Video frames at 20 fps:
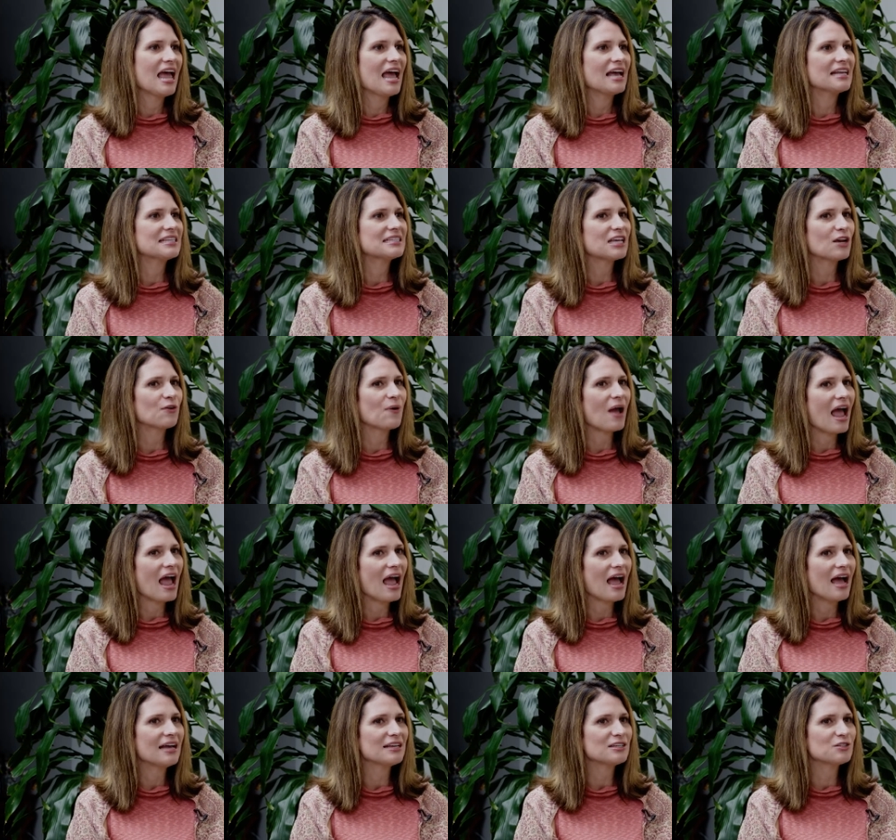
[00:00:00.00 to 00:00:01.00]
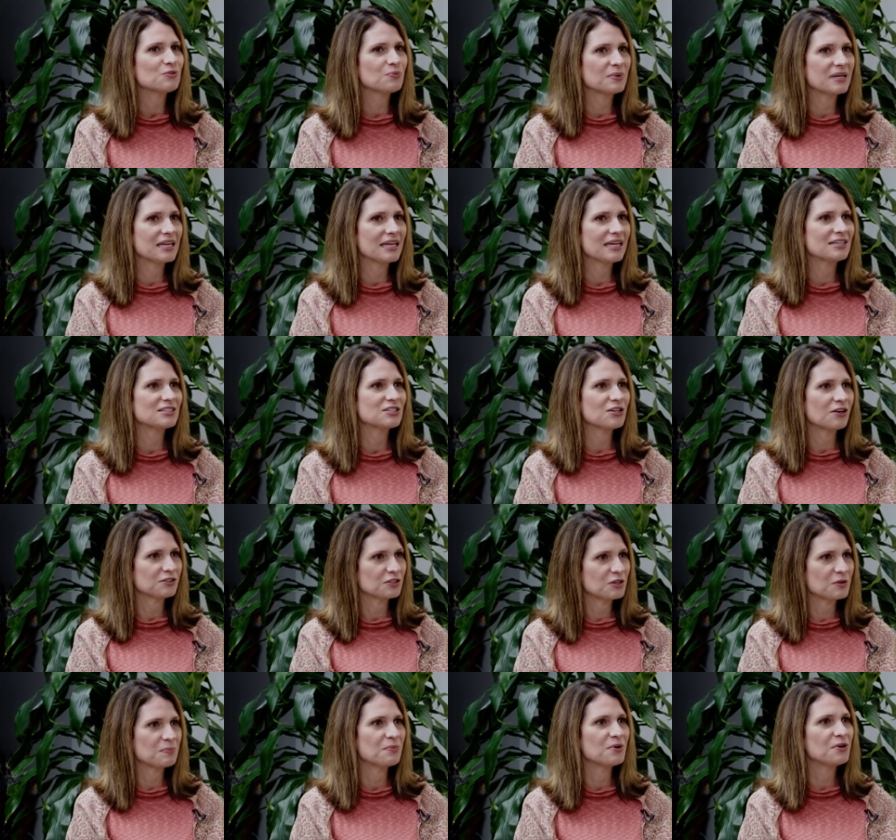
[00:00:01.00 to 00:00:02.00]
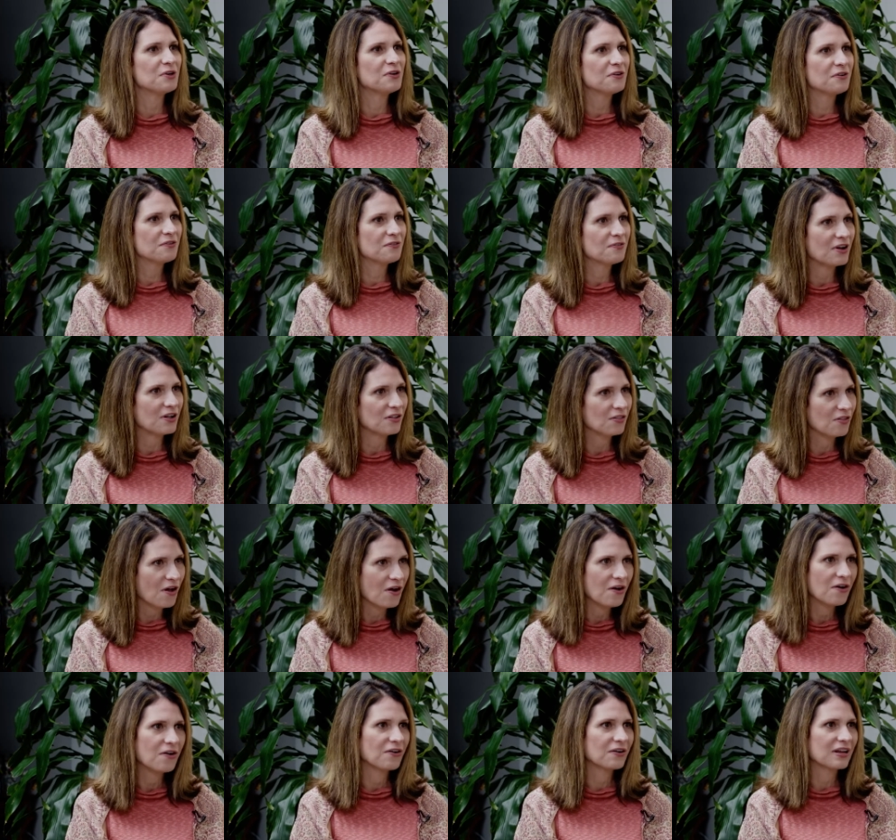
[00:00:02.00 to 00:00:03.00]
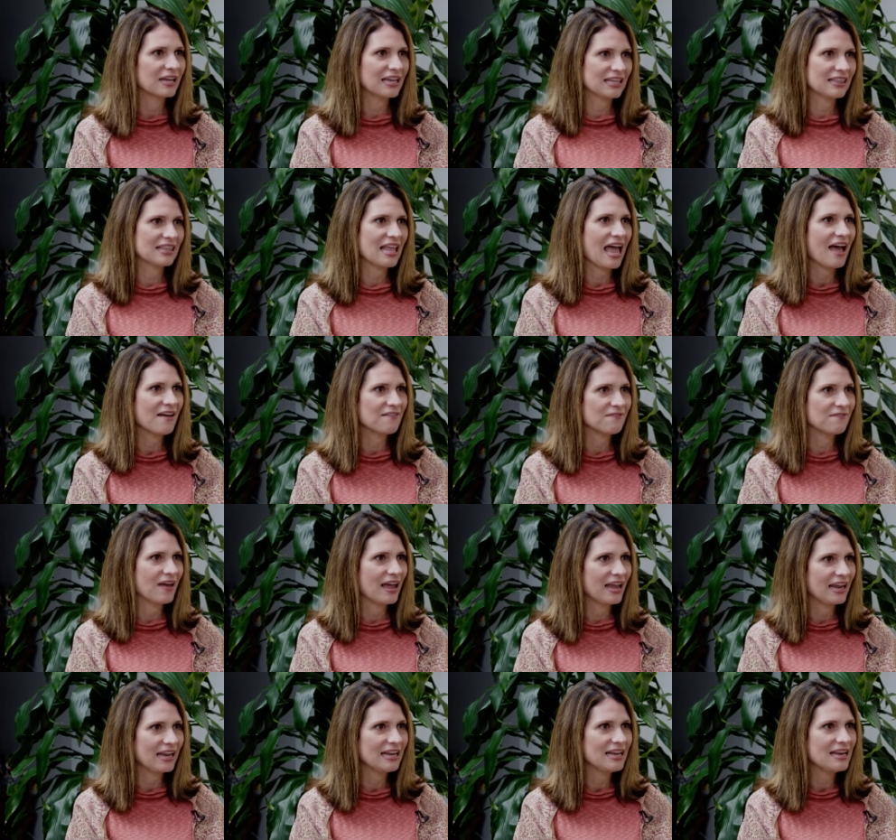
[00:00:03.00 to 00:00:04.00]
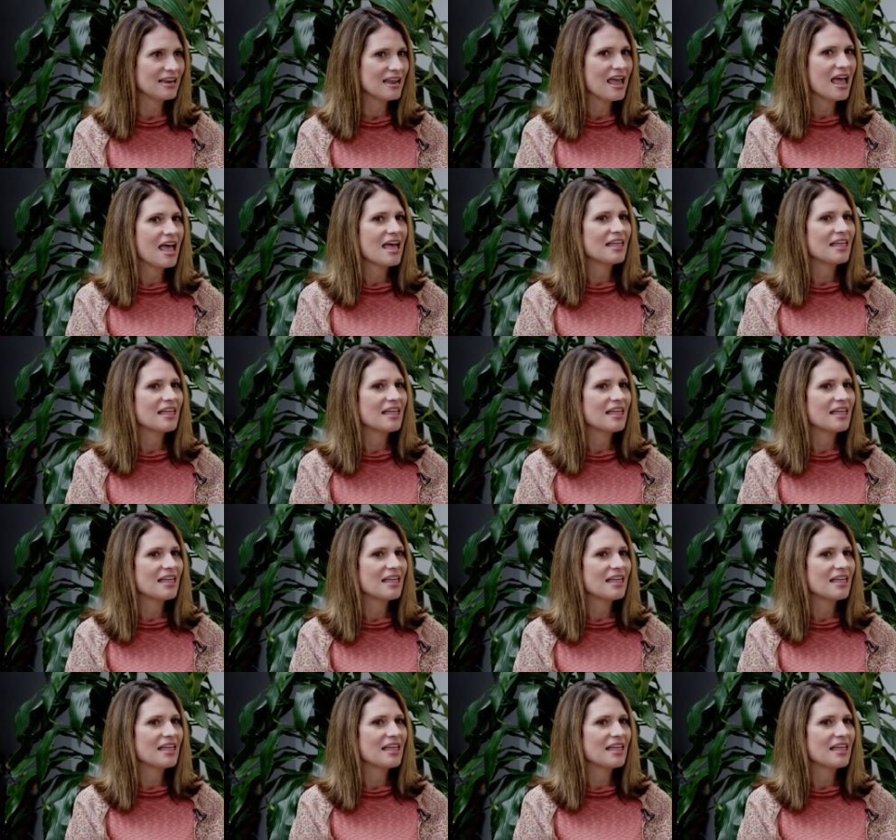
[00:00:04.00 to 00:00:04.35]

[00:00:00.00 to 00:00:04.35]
And so as we start to move along in that vein,